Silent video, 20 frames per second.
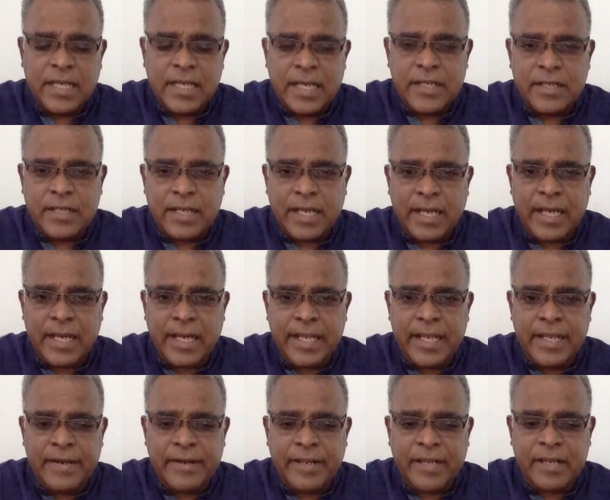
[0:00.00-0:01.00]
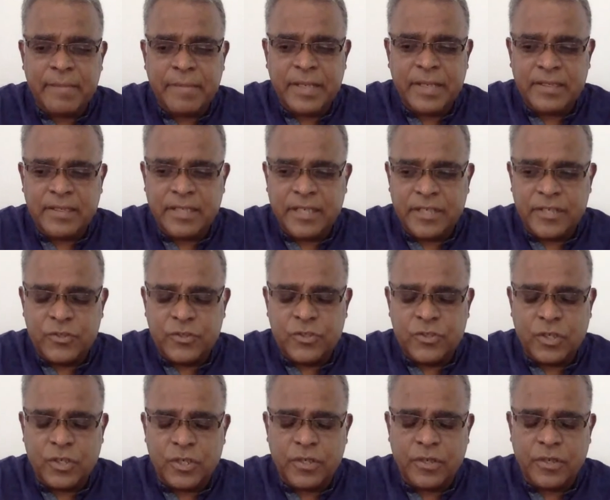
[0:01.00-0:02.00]
I recommend that you
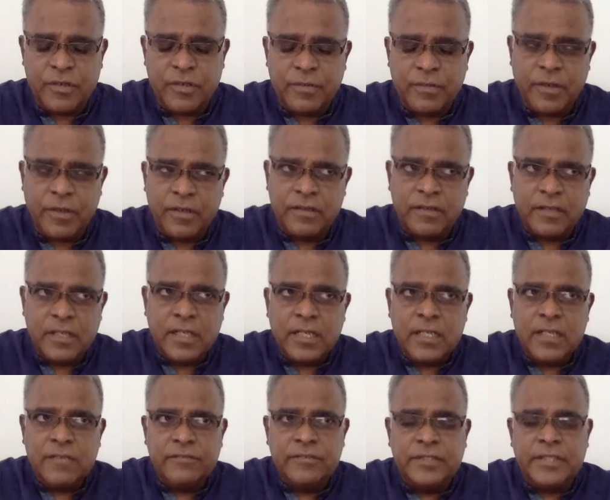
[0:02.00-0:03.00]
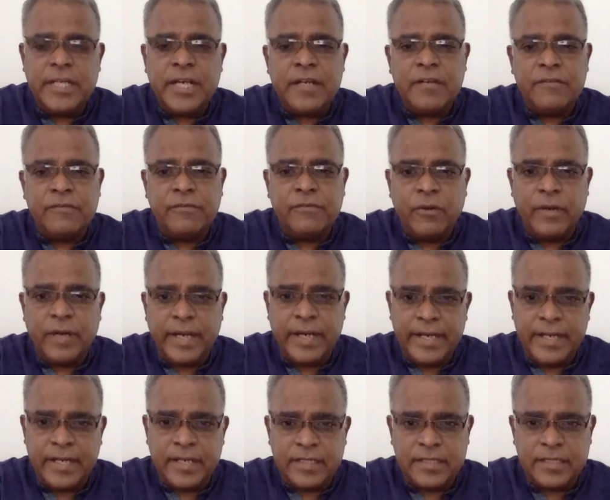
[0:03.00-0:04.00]
jot down about 3 to 4
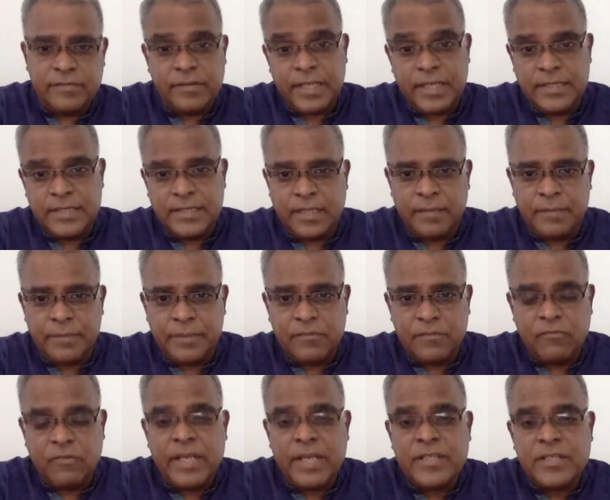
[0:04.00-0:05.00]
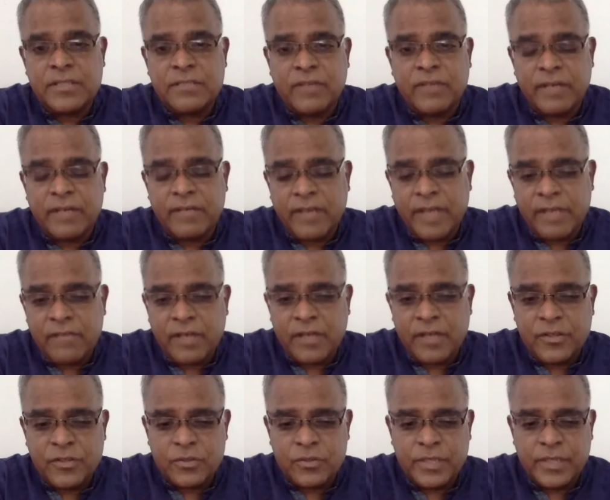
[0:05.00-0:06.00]
ideas. For example, why one
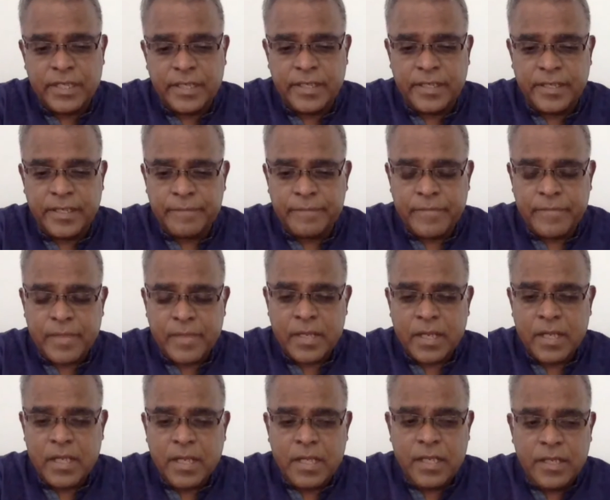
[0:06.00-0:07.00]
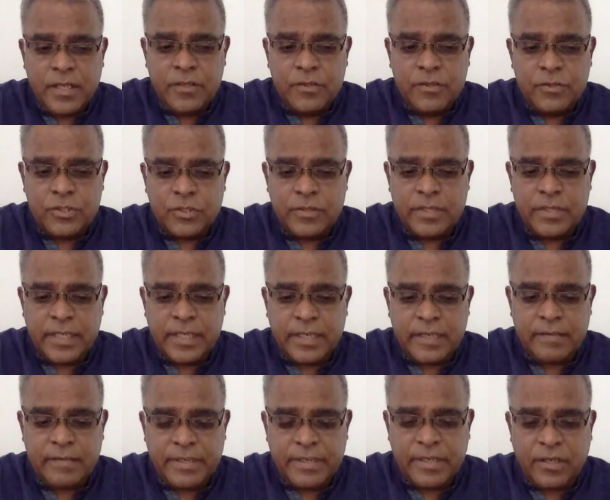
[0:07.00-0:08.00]
should agree? You should agree
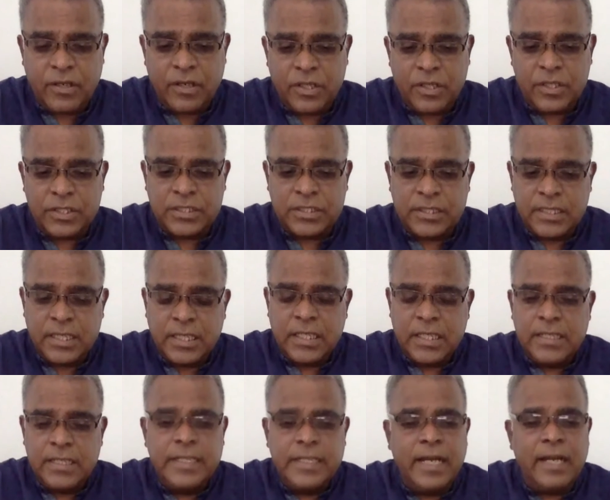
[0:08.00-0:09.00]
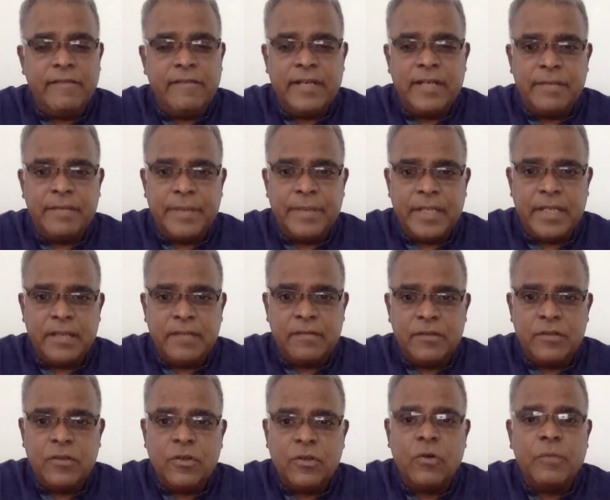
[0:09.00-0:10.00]
because there will be
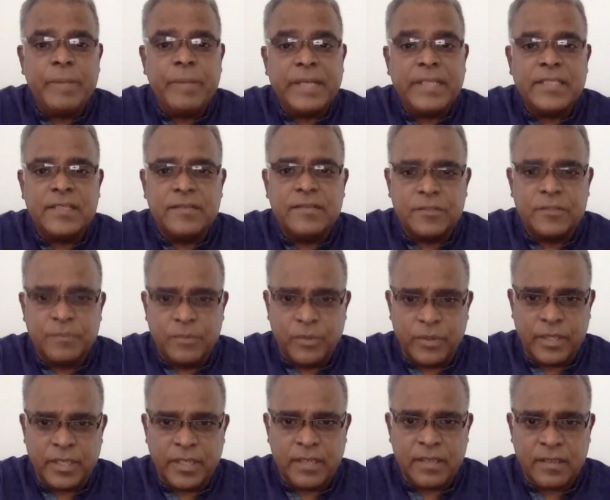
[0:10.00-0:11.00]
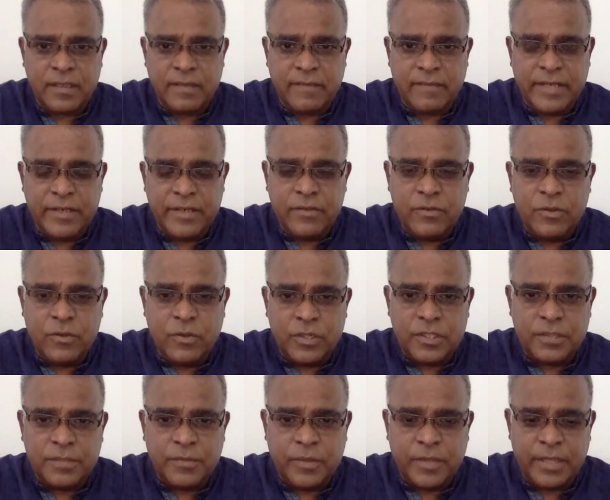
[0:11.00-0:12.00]
no passive smoking when you don't
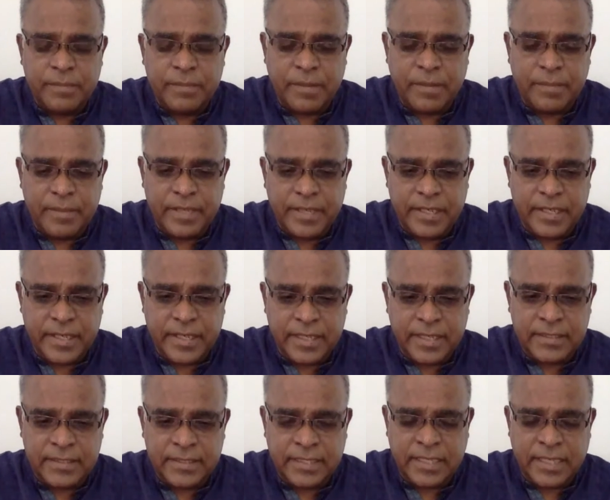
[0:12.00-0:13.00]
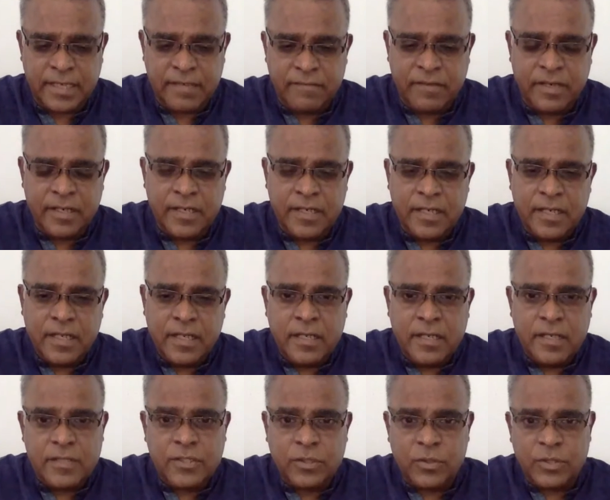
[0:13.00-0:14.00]
smoke in public area. Second one,
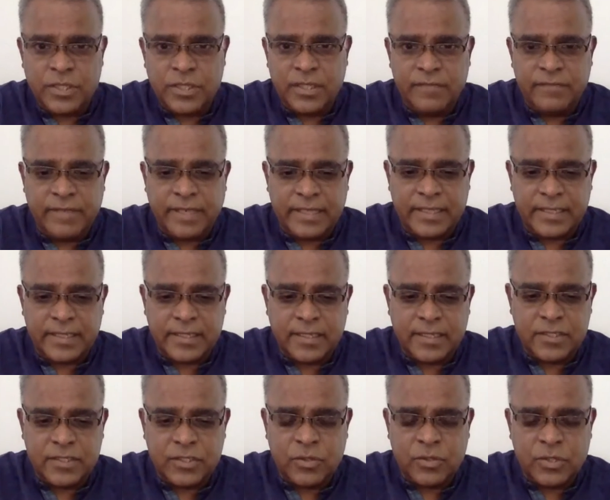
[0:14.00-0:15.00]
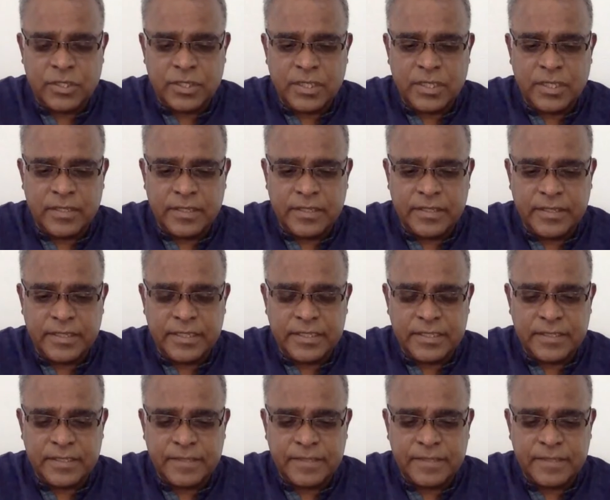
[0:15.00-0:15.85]
a social factor, a social reason.